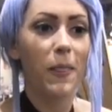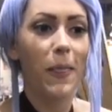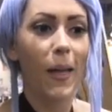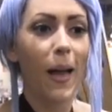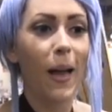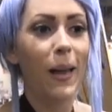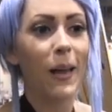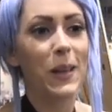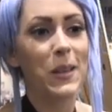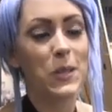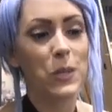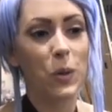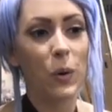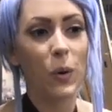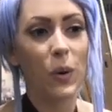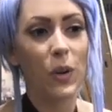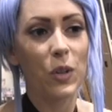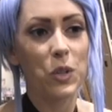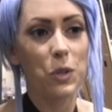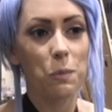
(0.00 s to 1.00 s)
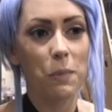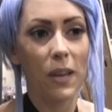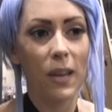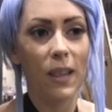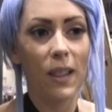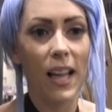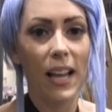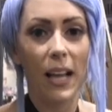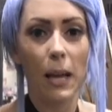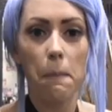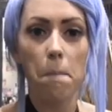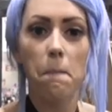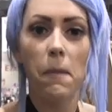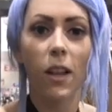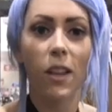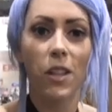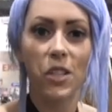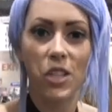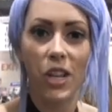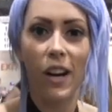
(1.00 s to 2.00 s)
that is going to be like a
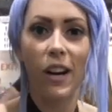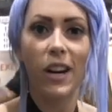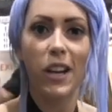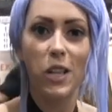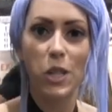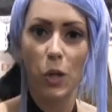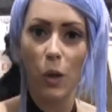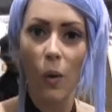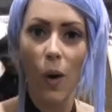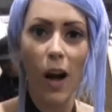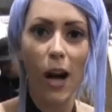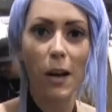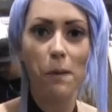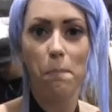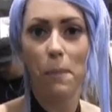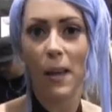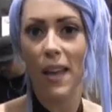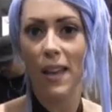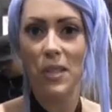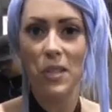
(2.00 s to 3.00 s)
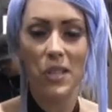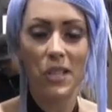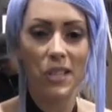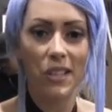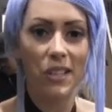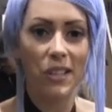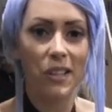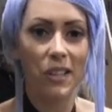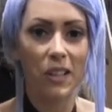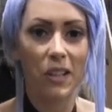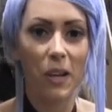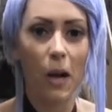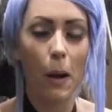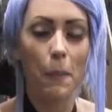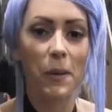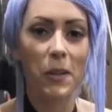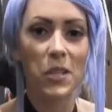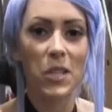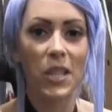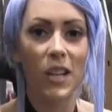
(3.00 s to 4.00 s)
military squad-based
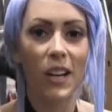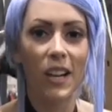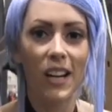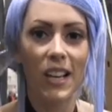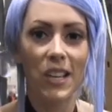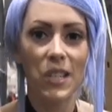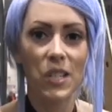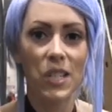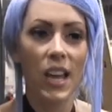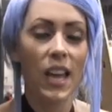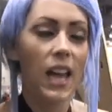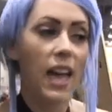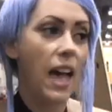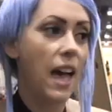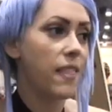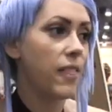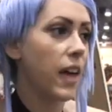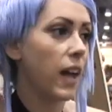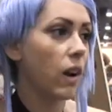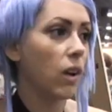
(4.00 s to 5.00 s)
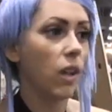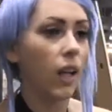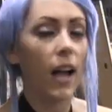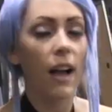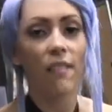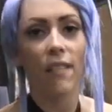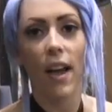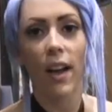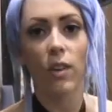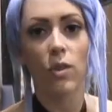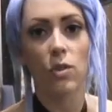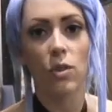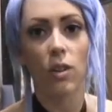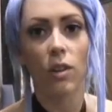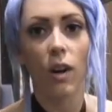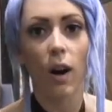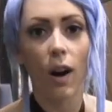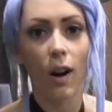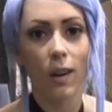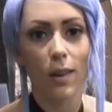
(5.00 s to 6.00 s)
comic series, and that'll have actual
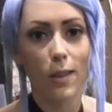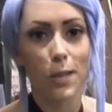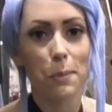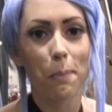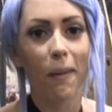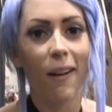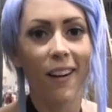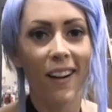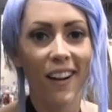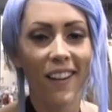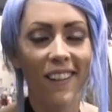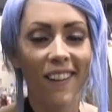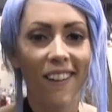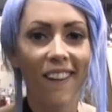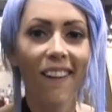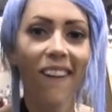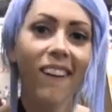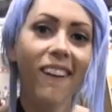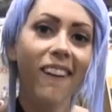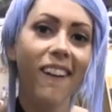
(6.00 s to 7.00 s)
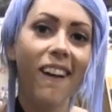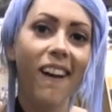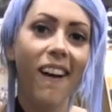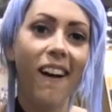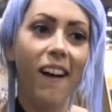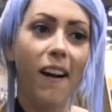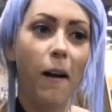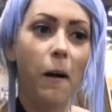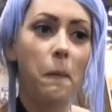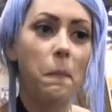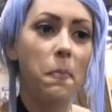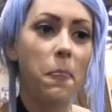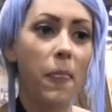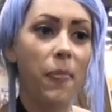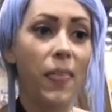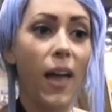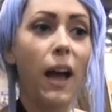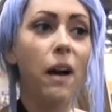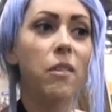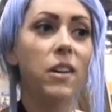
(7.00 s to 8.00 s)
artists behind it.
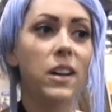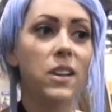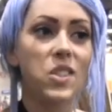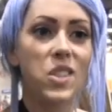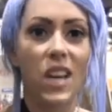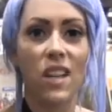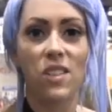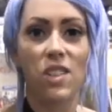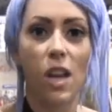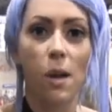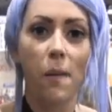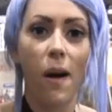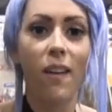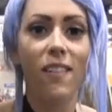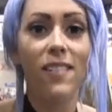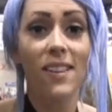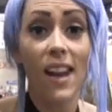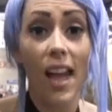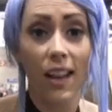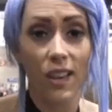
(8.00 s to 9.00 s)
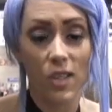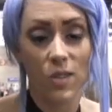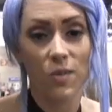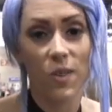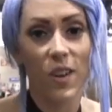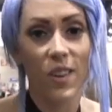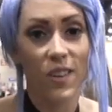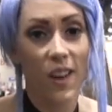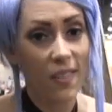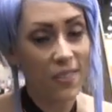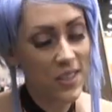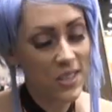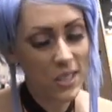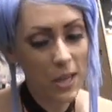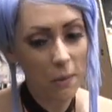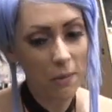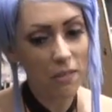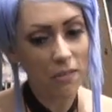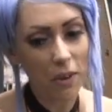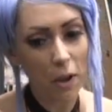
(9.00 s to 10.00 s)
That one is set to come out next fall, not this
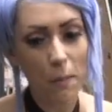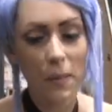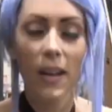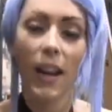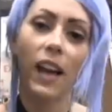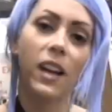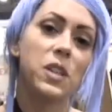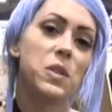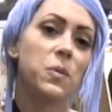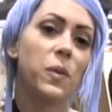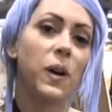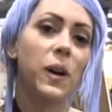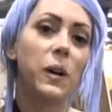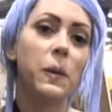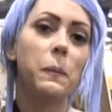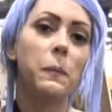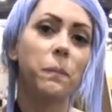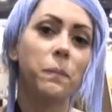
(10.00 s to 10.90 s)
coming fall, but next fall.